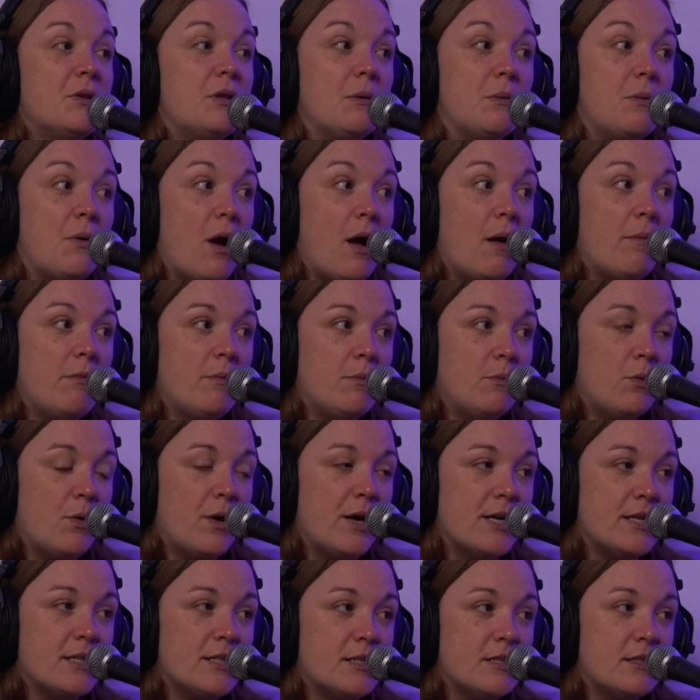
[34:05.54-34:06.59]
But the problem
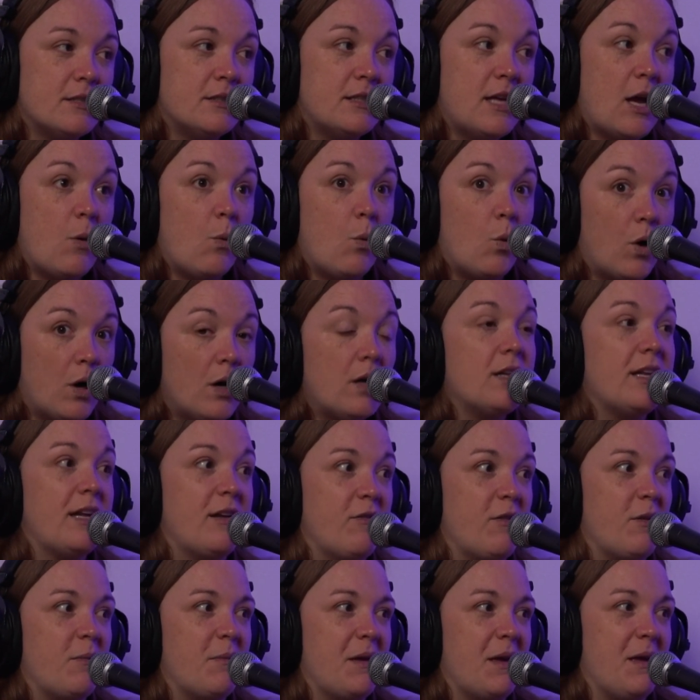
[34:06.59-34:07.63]
was they were
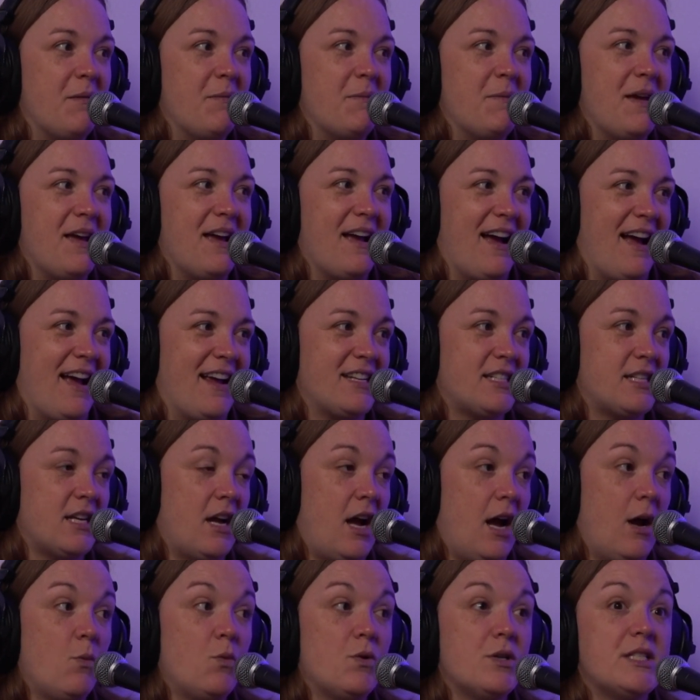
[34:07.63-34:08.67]
leaving me behind.
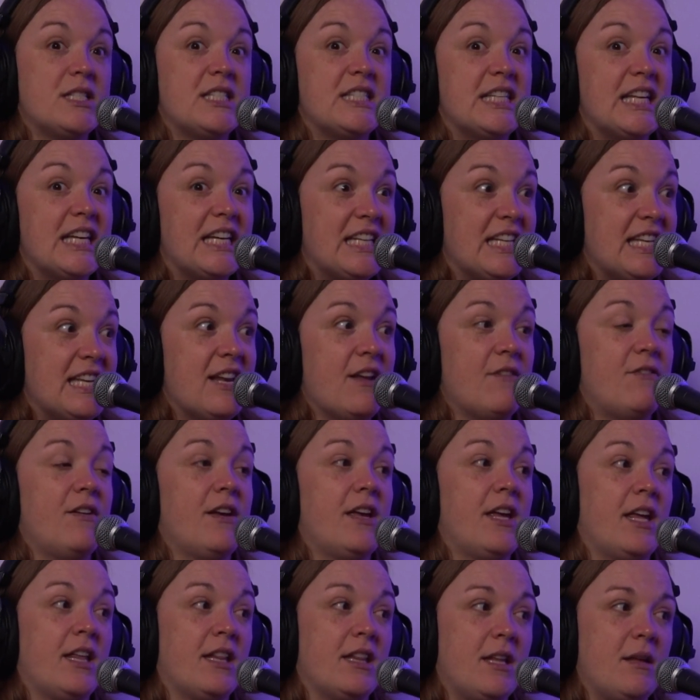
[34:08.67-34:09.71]
I was
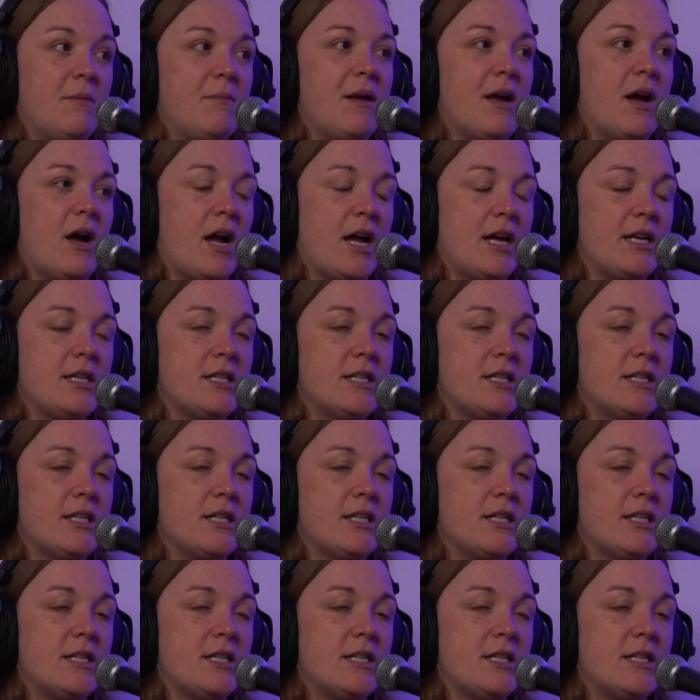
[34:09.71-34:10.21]
significantly behind.